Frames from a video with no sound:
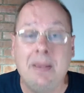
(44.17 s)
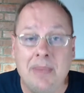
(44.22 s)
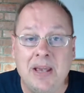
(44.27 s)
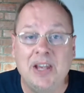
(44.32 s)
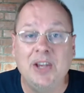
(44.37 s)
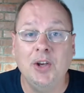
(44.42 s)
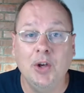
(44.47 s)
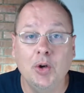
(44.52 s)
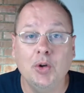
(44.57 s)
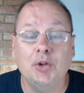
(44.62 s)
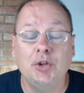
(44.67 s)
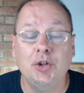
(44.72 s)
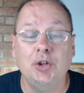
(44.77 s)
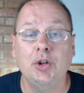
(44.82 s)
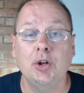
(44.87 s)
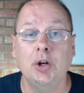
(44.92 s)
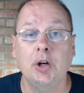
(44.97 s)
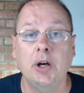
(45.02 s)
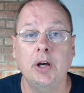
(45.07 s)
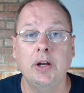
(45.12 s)
maybe you
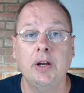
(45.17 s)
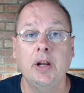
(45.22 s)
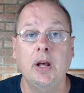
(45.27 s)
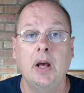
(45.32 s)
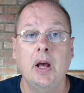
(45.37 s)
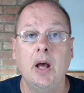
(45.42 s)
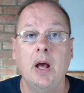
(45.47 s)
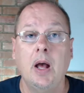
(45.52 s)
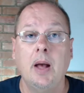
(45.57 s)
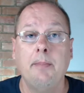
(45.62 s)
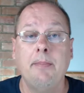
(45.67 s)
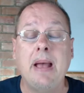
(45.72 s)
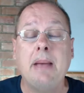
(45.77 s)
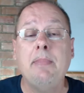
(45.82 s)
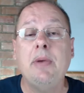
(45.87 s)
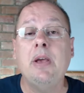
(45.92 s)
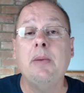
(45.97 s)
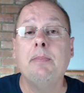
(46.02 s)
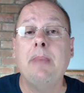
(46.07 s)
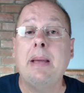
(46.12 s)
should
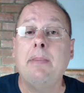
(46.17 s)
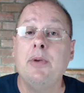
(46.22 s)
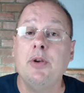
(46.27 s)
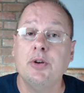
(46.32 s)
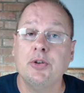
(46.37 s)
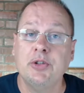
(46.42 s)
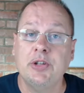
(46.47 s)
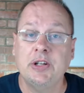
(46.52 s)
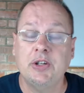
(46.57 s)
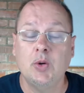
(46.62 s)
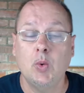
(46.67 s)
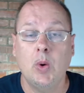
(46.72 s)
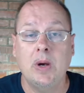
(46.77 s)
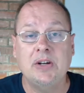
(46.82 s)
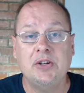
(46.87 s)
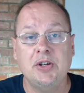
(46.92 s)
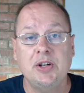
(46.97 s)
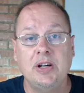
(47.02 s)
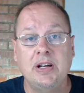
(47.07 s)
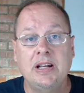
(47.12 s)
maybe maybe your
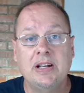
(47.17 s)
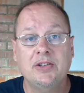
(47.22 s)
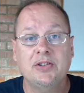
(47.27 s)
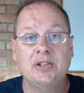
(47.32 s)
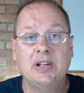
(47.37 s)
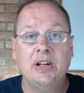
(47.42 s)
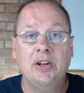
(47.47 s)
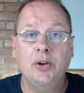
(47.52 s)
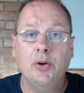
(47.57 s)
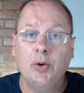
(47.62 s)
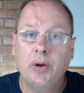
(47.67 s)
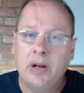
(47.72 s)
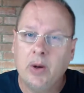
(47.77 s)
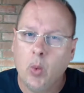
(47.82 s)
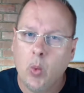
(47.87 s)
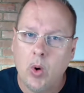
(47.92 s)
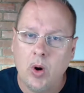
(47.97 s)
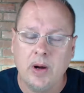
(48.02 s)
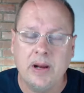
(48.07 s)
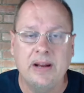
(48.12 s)
situation is that
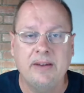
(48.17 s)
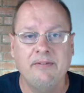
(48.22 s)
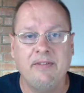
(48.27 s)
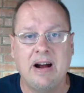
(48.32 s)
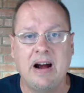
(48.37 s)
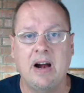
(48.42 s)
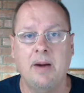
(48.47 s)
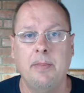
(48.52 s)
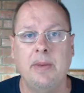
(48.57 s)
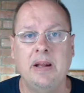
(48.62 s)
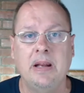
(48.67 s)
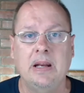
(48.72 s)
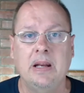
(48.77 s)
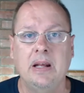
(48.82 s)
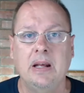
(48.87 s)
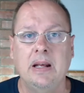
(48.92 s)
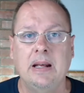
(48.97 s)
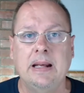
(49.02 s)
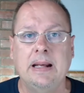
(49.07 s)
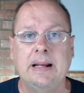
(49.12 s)
you're in a work environment